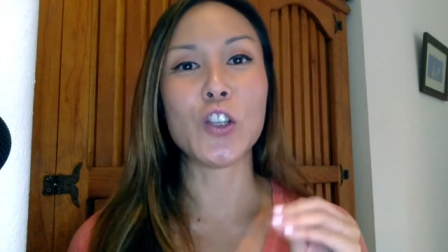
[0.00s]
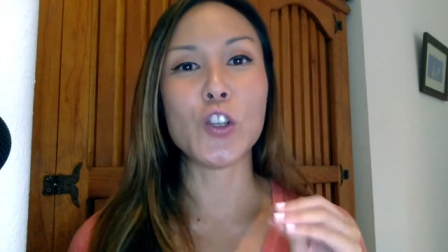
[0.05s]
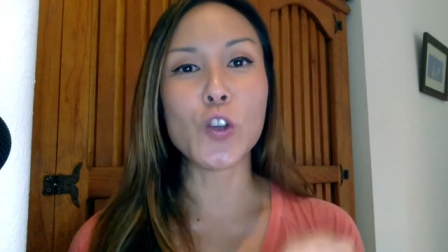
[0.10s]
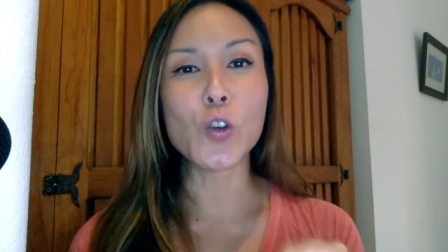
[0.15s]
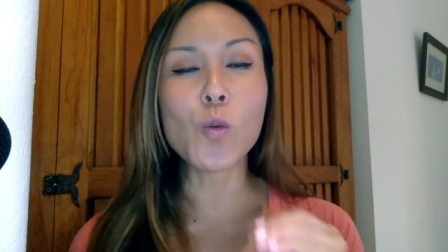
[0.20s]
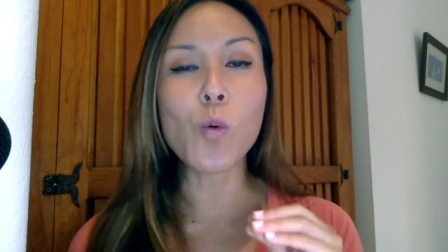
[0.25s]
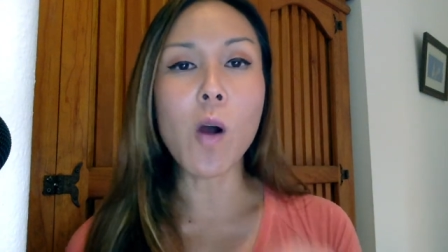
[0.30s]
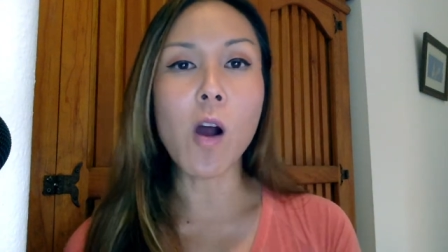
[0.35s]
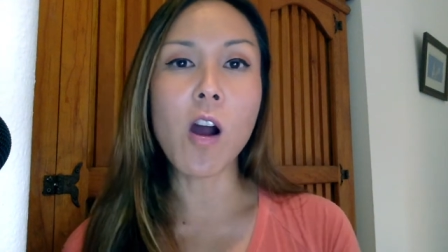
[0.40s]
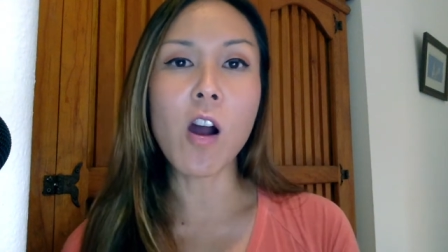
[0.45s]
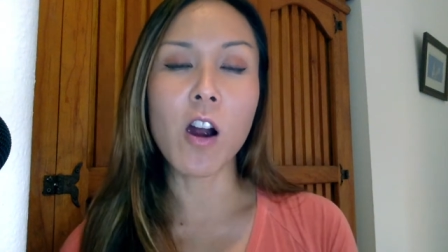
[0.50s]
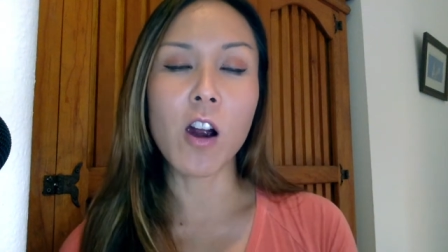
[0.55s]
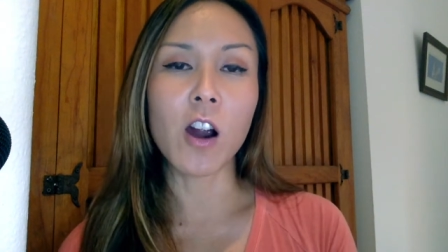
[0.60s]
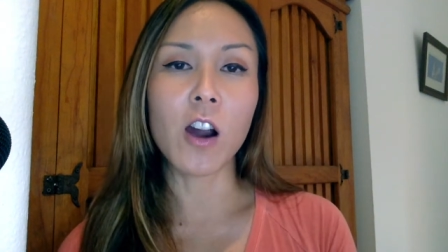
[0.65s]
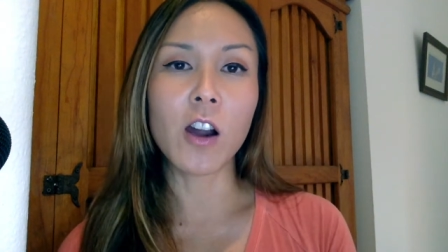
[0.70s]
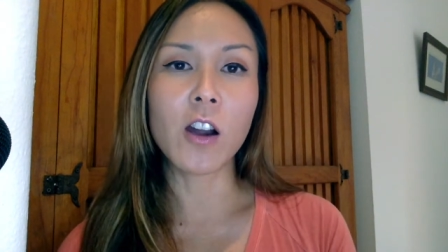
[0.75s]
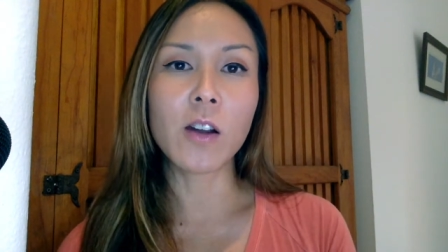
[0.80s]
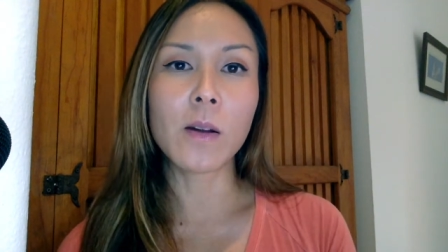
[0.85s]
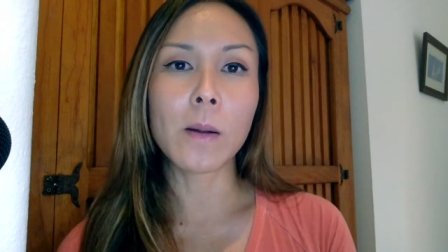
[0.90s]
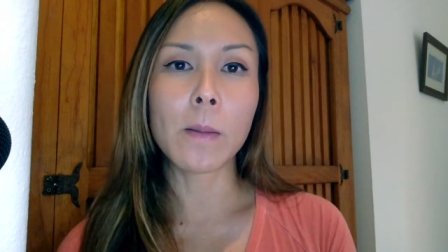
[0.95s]
you
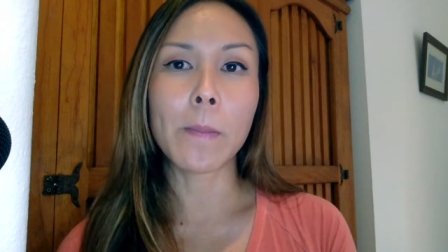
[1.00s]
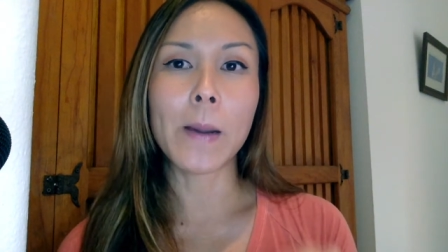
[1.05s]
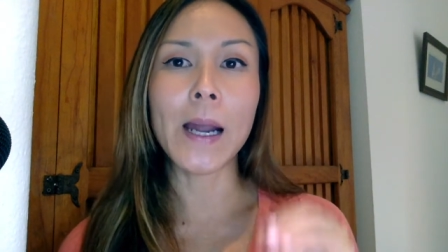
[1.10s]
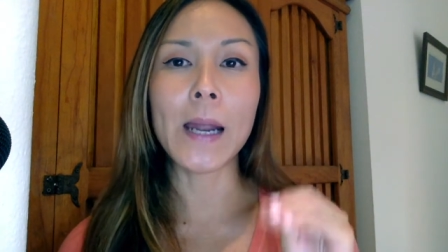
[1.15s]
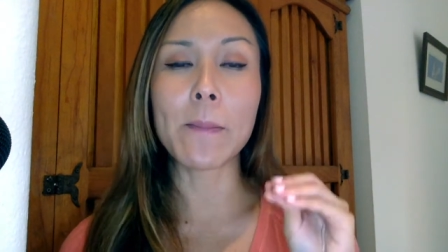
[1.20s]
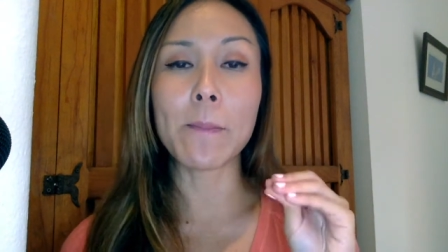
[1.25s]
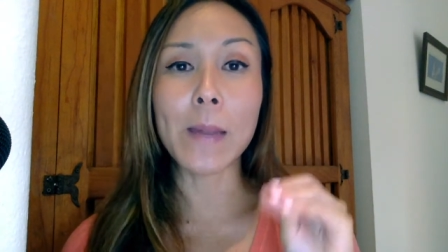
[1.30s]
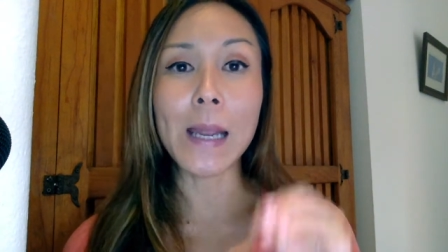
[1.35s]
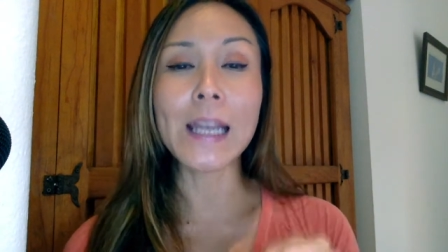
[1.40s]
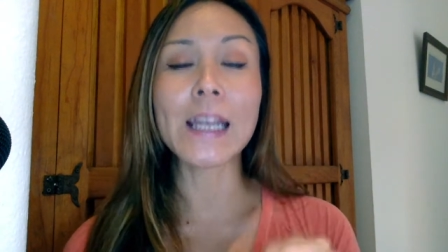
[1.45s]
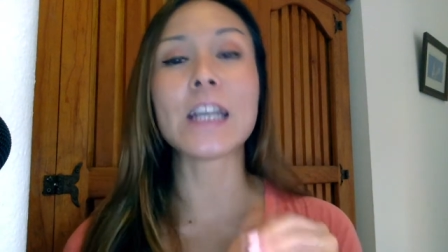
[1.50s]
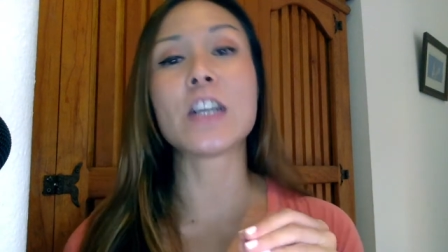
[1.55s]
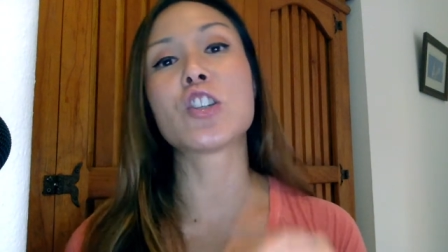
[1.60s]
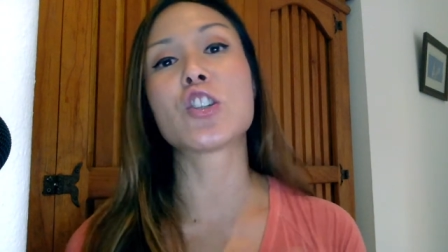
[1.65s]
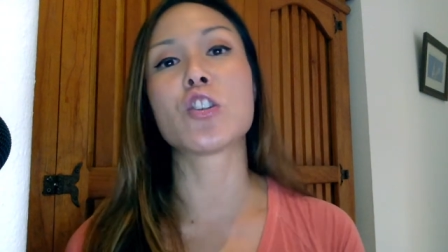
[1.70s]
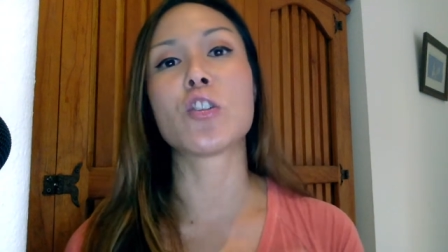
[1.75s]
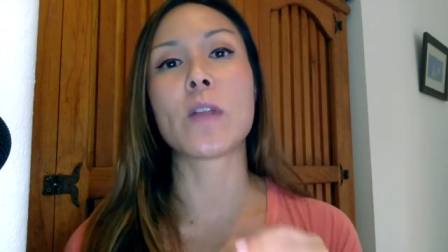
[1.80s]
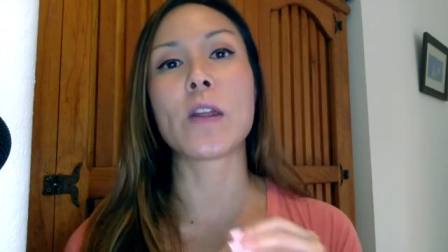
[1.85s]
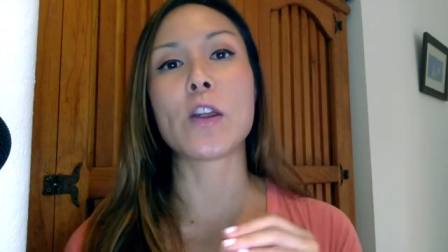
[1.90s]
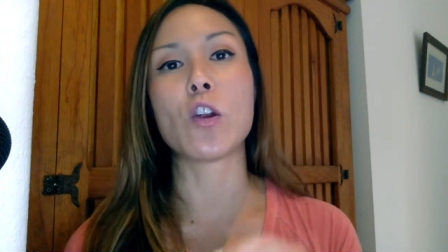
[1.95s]
are by making
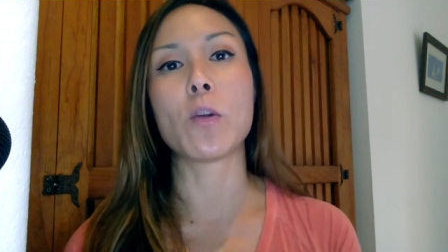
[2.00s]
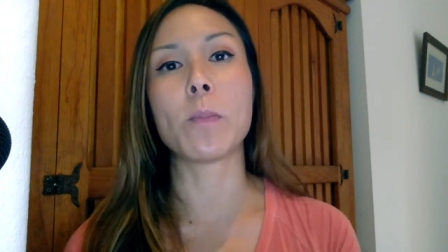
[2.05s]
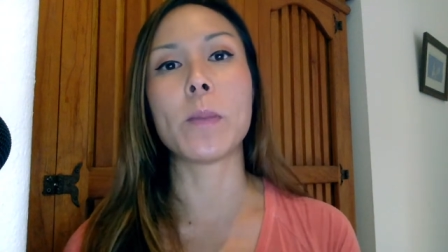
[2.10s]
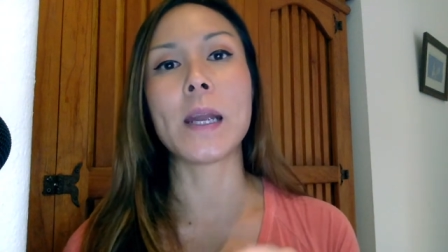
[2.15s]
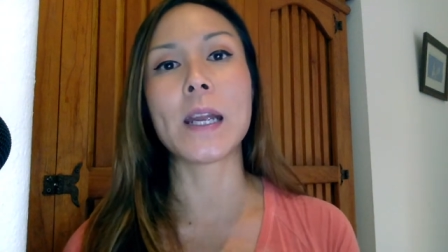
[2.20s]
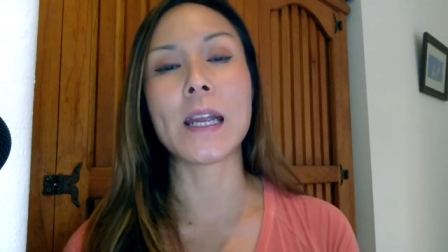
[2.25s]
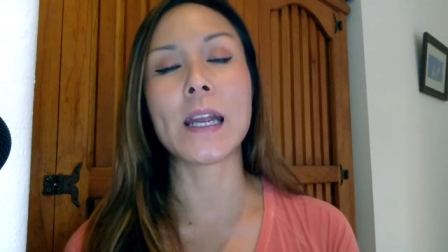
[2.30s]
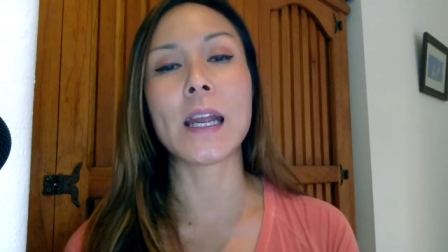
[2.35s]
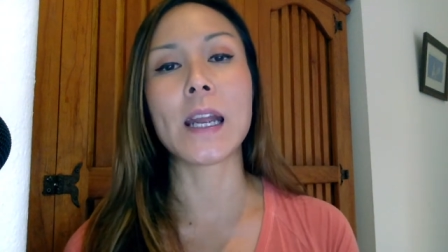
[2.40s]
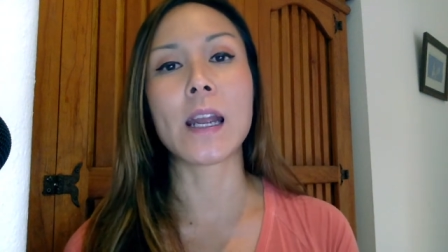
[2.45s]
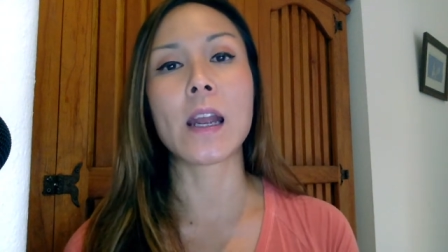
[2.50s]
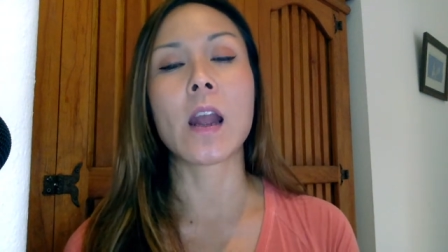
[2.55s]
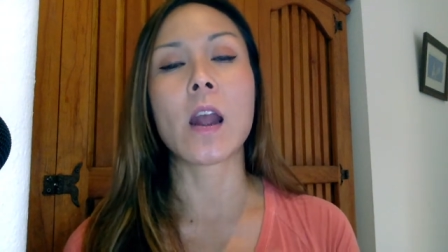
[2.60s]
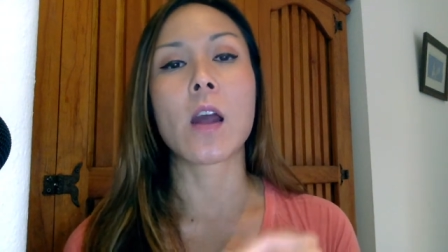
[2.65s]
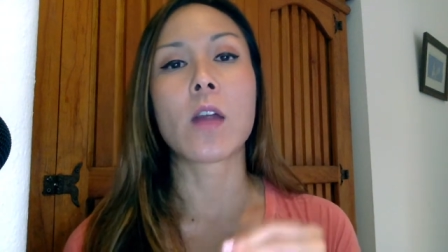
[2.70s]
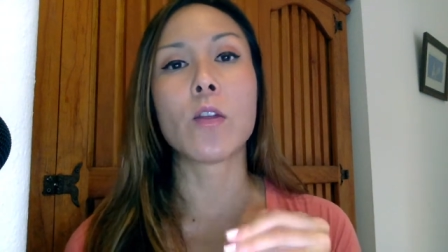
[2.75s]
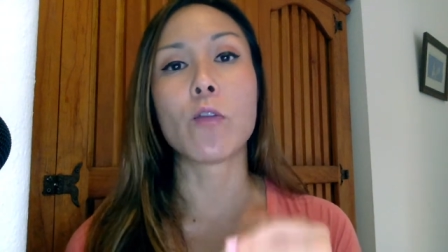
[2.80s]
sure that you're picking